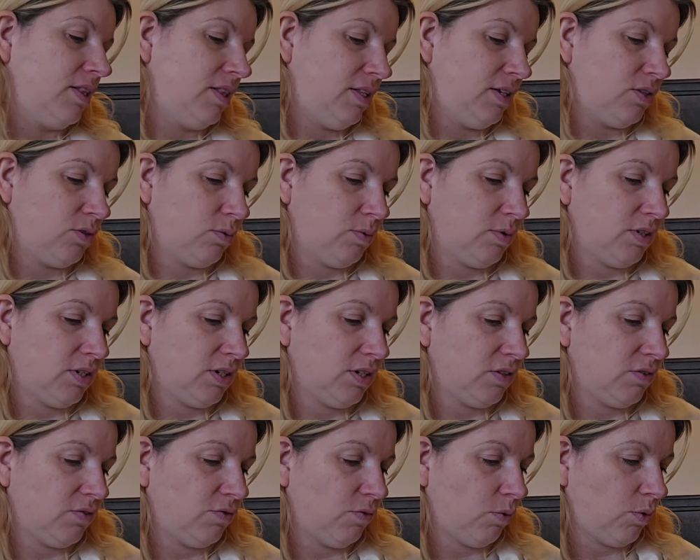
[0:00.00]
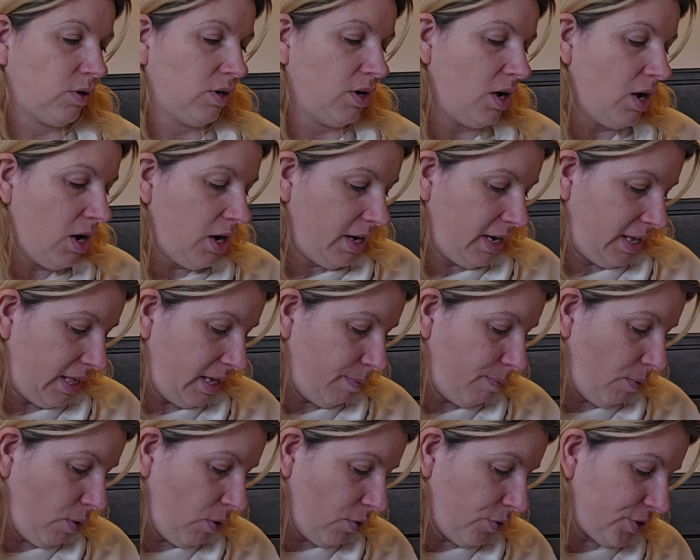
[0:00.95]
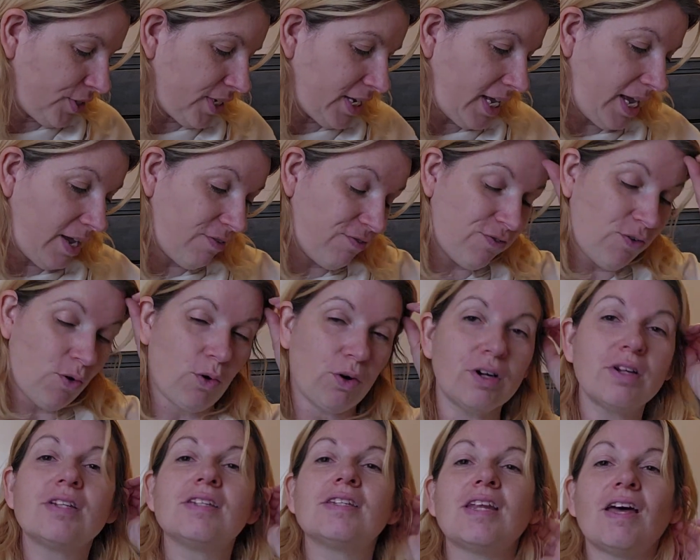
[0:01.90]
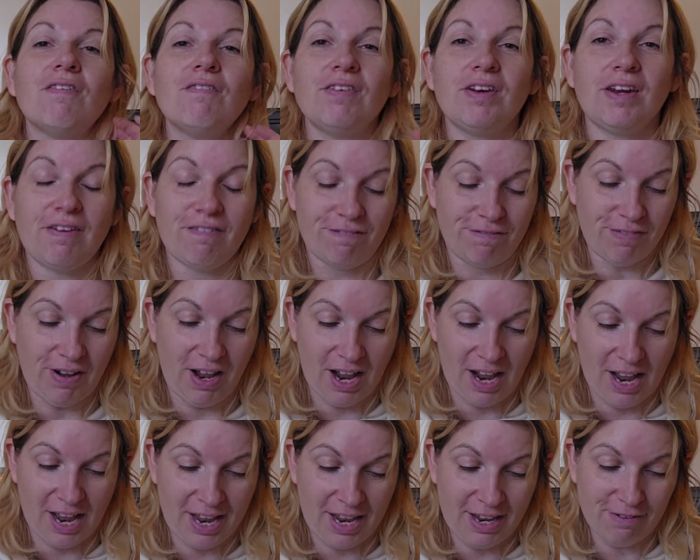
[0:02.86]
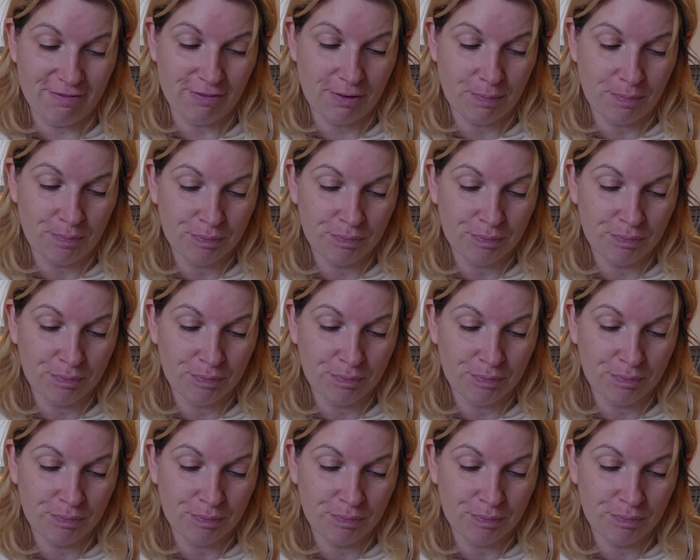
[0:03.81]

This one says $4. They both say $4.75.